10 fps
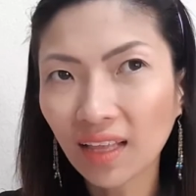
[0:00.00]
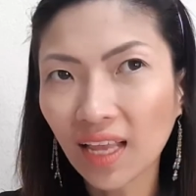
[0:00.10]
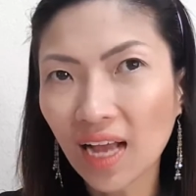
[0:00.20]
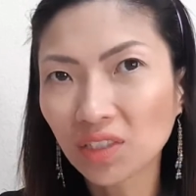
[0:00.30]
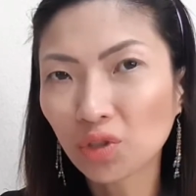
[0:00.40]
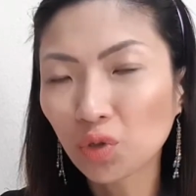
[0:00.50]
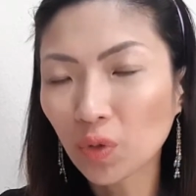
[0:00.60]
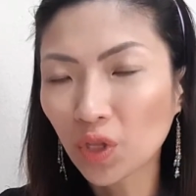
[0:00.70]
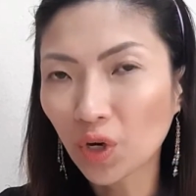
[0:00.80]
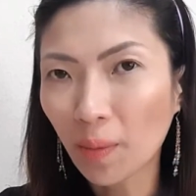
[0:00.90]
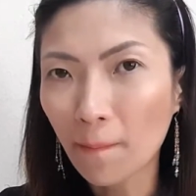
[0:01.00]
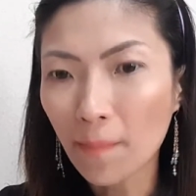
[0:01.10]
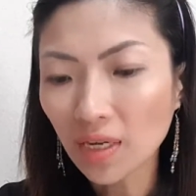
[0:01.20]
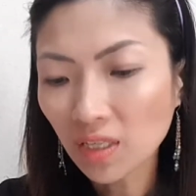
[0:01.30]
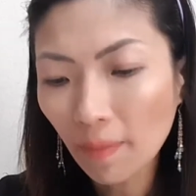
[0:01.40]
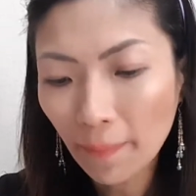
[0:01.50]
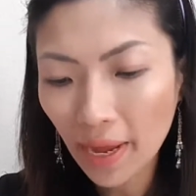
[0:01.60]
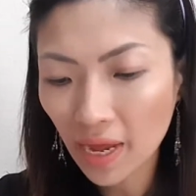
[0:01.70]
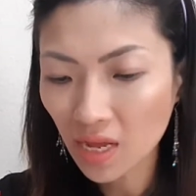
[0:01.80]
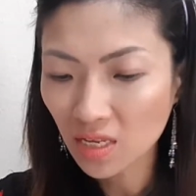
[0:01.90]
that has to do with your muscle
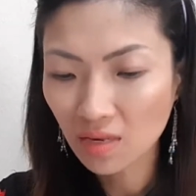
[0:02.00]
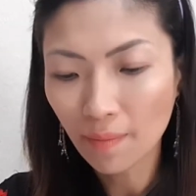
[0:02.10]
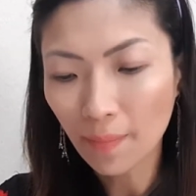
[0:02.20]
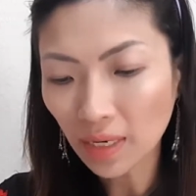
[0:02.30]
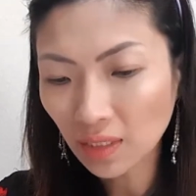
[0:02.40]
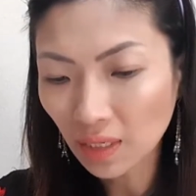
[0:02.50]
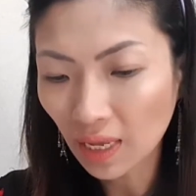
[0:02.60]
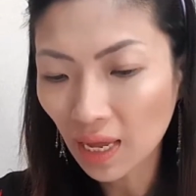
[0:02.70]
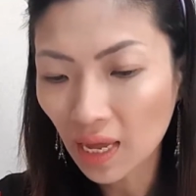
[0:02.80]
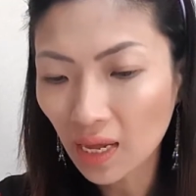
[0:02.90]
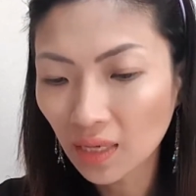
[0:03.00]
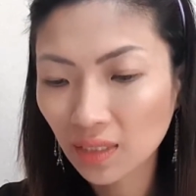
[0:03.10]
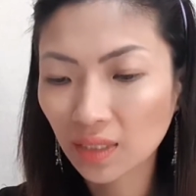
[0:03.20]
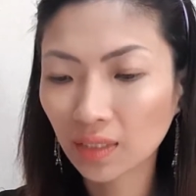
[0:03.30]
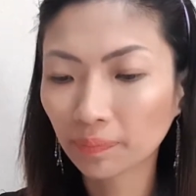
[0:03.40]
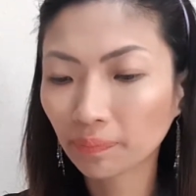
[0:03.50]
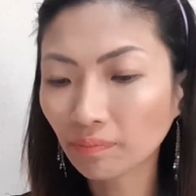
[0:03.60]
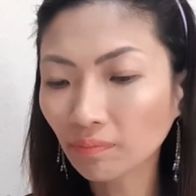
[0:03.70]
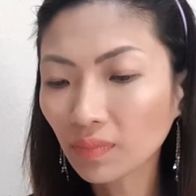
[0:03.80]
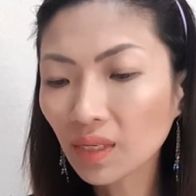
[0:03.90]
pains, muscle aches.
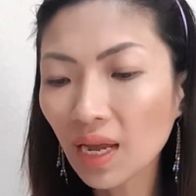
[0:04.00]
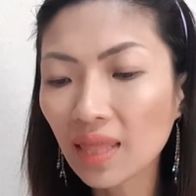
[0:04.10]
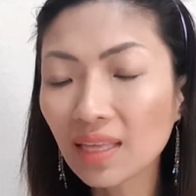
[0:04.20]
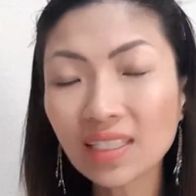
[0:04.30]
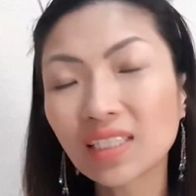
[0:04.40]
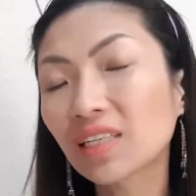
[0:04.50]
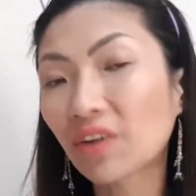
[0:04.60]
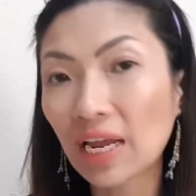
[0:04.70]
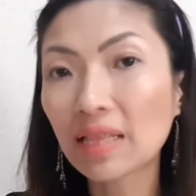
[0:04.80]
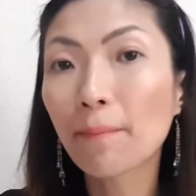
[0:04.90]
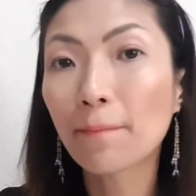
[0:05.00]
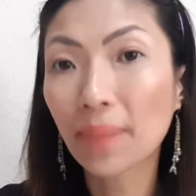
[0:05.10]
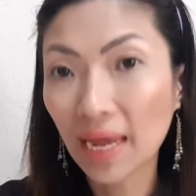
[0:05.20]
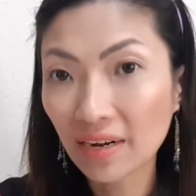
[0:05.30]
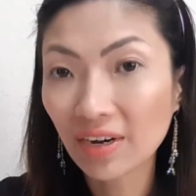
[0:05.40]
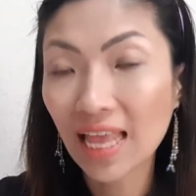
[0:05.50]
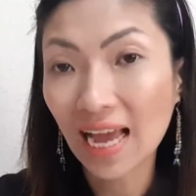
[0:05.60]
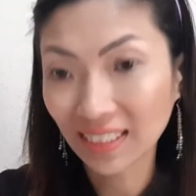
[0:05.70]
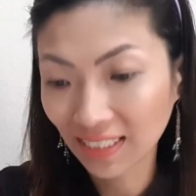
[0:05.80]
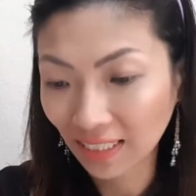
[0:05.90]
And this is a great pain
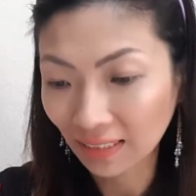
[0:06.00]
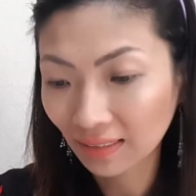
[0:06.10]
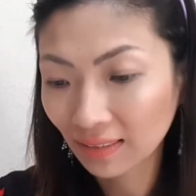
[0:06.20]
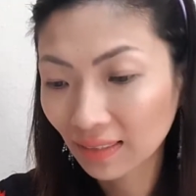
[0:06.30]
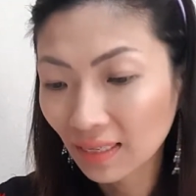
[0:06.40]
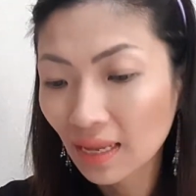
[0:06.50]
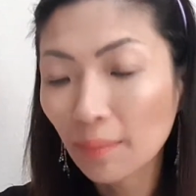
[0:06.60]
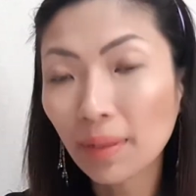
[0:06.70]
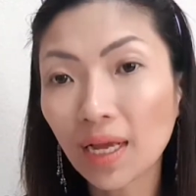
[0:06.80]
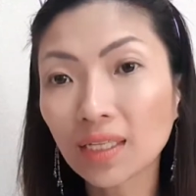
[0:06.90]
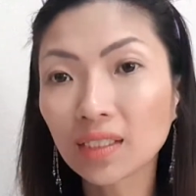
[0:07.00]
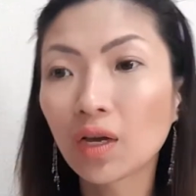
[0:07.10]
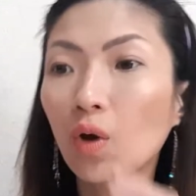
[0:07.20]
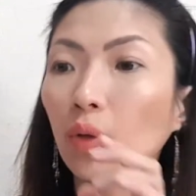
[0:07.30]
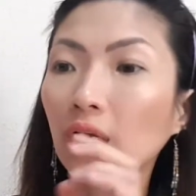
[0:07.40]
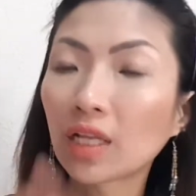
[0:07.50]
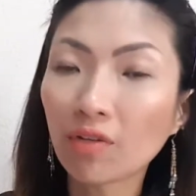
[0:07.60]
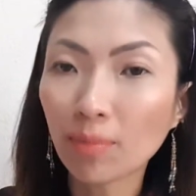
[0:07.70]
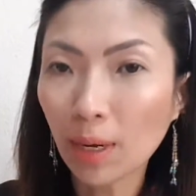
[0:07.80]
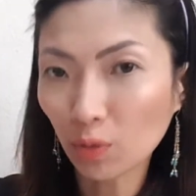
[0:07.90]
relaxant. Plus, what I
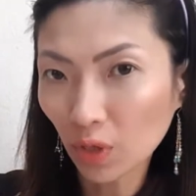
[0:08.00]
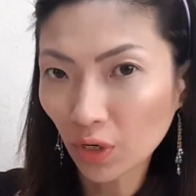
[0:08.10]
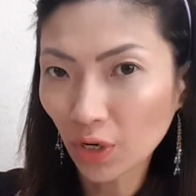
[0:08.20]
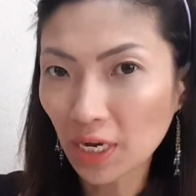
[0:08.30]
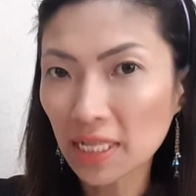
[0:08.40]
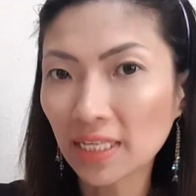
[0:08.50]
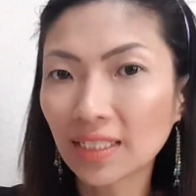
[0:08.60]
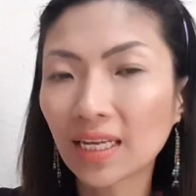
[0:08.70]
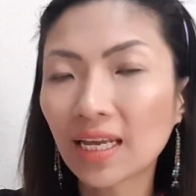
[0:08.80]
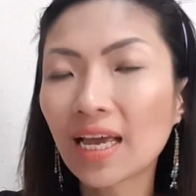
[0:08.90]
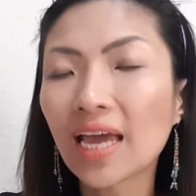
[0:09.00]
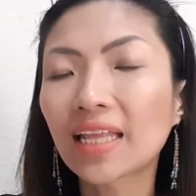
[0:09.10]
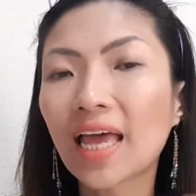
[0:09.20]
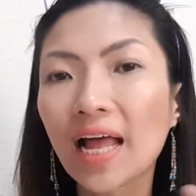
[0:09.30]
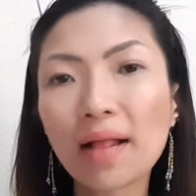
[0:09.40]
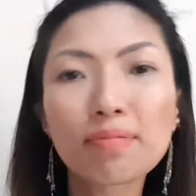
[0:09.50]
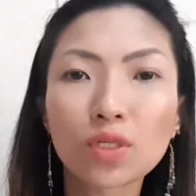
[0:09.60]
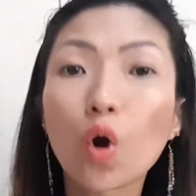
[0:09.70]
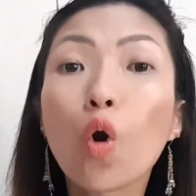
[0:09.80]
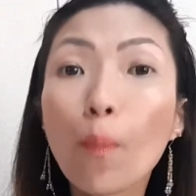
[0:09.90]
love about wintergreen is it helps
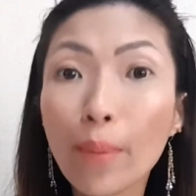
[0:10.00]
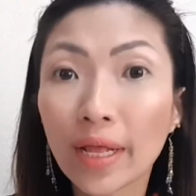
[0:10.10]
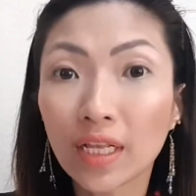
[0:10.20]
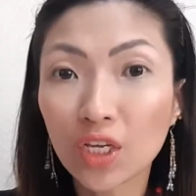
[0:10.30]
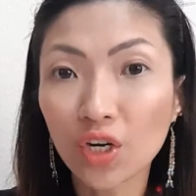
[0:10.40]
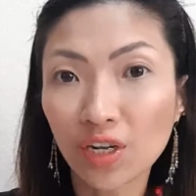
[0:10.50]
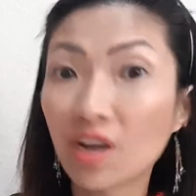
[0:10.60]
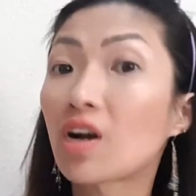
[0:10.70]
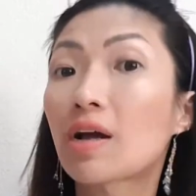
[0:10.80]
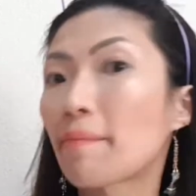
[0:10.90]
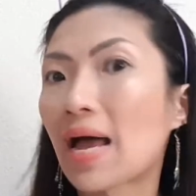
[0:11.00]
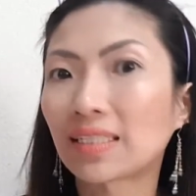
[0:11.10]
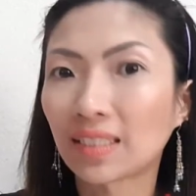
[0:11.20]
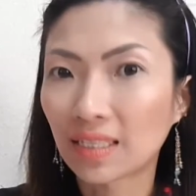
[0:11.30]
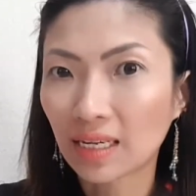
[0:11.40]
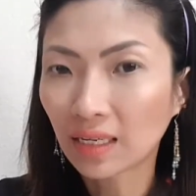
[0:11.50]
open your lung capacity.